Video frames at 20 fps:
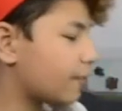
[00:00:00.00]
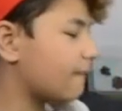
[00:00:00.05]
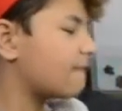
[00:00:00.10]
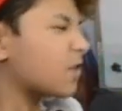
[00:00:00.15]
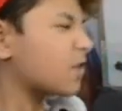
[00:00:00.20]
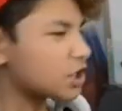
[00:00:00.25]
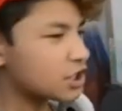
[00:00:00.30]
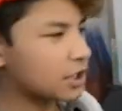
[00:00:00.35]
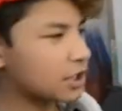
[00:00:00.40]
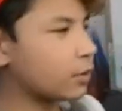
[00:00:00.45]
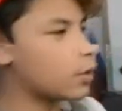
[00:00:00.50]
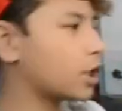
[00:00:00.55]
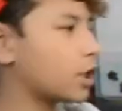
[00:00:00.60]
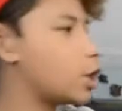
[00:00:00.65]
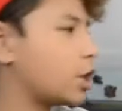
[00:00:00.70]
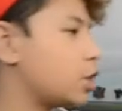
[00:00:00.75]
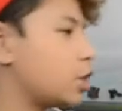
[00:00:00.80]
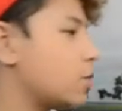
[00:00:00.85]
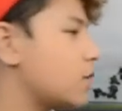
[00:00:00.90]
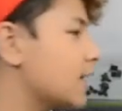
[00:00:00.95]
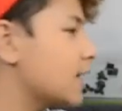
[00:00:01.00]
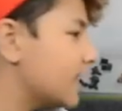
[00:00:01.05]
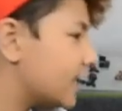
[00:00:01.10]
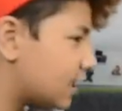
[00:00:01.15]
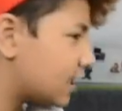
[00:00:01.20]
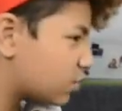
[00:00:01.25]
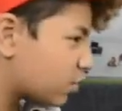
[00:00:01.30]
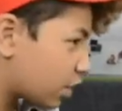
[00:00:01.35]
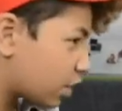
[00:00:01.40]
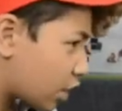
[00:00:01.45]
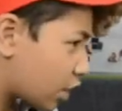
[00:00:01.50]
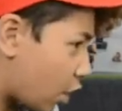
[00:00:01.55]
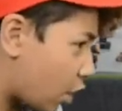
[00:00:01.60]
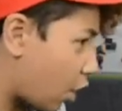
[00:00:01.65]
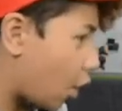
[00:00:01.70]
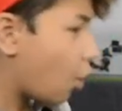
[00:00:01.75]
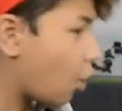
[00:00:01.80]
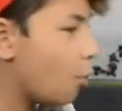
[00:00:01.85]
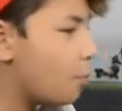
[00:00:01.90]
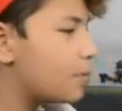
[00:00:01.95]
the first thing we're gonna do is we're gonna
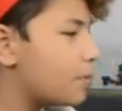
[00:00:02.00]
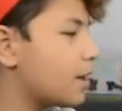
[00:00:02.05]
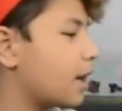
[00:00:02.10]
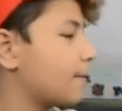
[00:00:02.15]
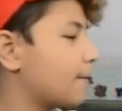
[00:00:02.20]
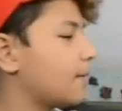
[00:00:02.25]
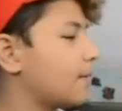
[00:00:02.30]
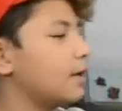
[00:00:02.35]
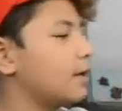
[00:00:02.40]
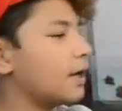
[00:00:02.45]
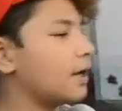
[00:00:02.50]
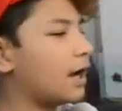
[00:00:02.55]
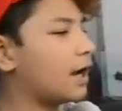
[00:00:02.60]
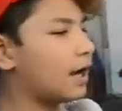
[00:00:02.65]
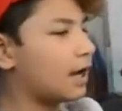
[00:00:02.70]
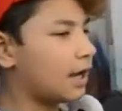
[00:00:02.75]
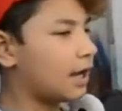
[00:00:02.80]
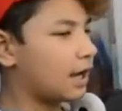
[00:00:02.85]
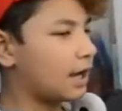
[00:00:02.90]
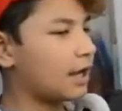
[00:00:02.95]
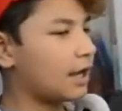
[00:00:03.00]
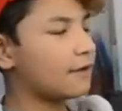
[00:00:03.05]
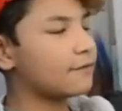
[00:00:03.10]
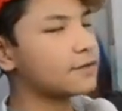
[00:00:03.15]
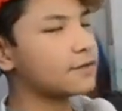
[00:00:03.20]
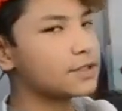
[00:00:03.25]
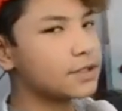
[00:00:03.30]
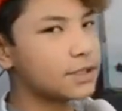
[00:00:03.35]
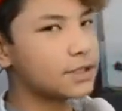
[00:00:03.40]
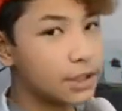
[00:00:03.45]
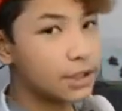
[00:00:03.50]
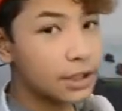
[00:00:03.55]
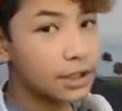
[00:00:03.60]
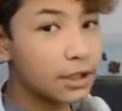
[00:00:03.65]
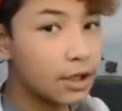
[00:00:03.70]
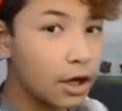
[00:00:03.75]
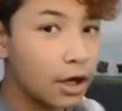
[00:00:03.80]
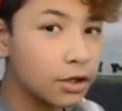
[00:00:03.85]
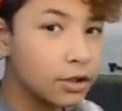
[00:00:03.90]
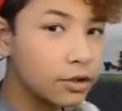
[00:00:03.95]
open up, I have this in an
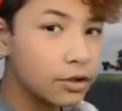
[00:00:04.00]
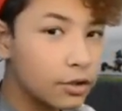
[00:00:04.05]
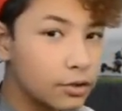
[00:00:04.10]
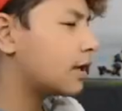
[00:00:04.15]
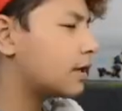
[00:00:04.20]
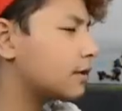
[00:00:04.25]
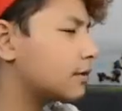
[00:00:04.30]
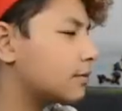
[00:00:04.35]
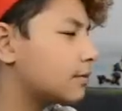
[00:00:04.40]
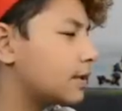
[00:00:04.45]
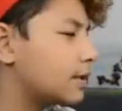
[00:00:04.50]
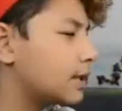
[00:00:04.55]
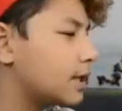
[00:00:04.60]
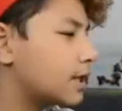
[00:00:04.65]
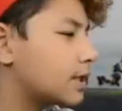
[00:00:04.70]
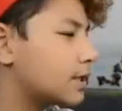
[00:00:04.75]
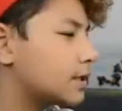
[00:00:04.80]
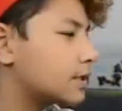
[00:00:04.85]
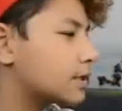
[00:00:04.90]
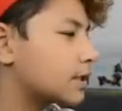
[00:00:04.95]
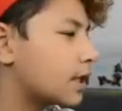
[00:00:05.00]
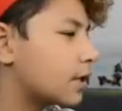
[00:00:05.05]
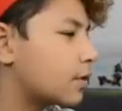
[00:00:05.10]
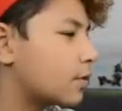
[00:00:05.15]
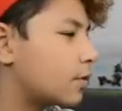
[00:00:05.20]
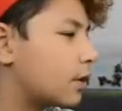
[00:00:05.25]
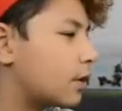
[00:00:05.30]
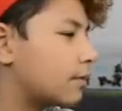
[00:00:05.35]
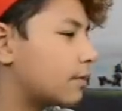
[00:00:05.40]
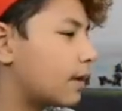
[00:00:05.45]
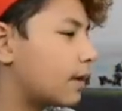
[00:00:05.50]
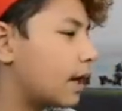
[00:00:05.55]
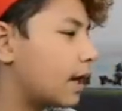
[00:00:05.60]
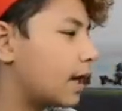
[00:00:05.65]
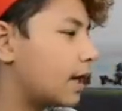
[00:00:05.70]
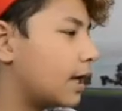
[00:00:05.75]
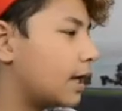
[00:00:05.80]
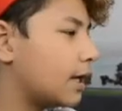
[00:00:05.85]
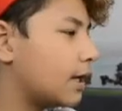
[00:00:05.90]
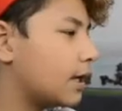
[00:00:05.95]
incognito tab because I don't want
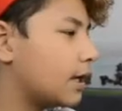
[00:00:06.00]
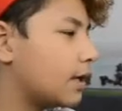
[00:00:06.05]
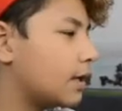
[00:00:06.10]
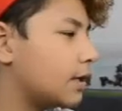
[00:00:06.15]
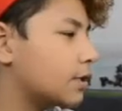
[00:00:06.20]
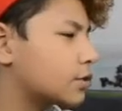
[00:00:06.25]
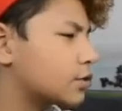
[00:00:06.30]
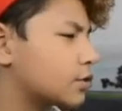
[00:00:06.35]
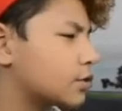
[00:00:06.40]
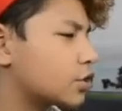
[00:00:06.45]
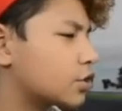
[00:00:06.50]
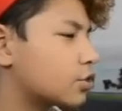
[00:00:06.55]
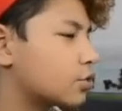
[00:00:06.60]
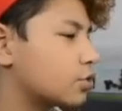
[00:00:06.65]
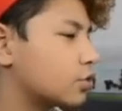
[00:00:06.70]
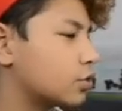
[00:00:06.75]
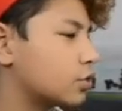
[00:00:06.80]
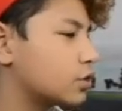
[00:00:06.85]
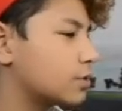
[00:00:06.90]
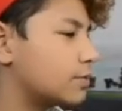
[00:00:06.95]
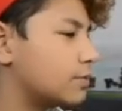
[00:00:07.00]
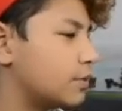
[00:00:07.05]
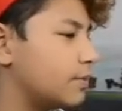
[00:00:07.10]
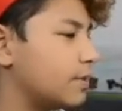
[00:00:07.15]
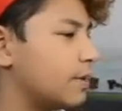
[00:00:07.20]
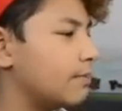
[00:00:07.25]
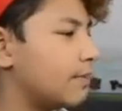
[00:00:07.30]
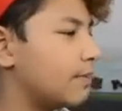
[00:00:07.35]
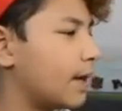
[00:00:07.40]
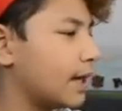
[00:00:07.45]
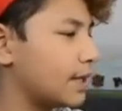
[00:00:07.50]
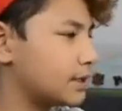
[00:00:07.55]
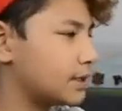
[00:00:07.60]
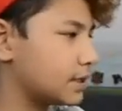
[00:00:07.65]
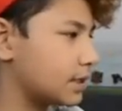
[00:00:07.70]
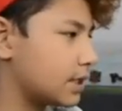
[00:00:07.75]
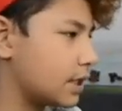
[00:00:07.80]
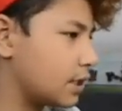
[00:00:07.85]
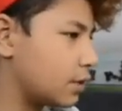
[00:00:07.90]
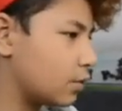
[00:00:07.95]
my search results to be biased
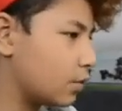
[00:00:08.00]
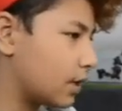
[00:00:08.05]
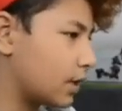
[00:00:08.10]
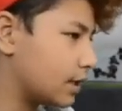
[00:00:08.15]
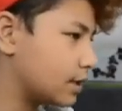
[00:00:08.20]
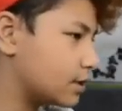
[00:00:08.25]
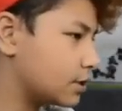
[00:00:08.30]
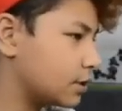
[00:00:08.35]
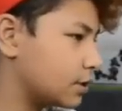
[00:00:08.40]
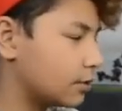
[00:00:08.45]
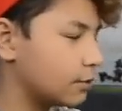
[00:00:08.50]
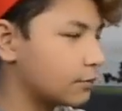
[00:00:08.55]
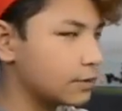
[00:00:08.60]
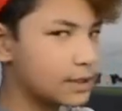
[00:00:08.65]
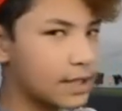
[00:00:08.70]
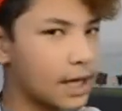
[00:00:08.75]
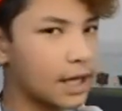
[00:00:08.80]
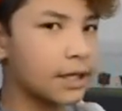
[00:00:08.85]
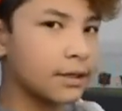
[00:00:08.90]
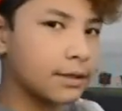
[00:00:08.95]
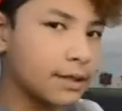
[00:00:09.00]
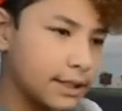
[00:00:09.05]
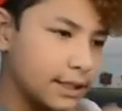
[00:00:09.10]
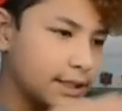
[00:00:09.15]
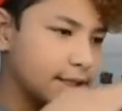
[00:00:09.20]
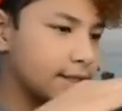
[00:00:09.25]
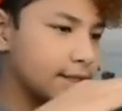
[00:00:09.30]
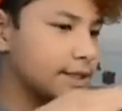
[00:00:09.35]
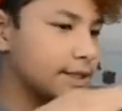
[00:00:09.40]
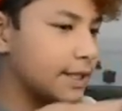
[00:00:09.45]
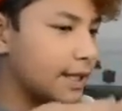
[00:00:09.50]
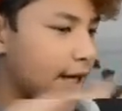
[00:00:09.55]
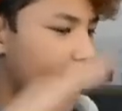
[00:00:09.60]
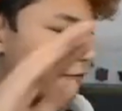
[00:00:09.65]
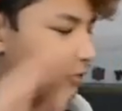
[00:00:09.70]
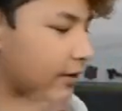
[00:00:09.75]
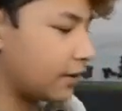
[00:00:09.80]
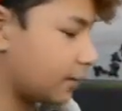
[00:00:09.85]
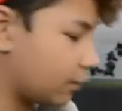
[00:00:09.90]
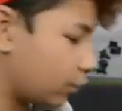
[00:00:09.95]
in any way, so it's kind of clean slate,
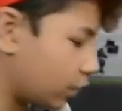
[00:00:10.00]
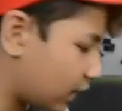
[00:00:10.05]
everything,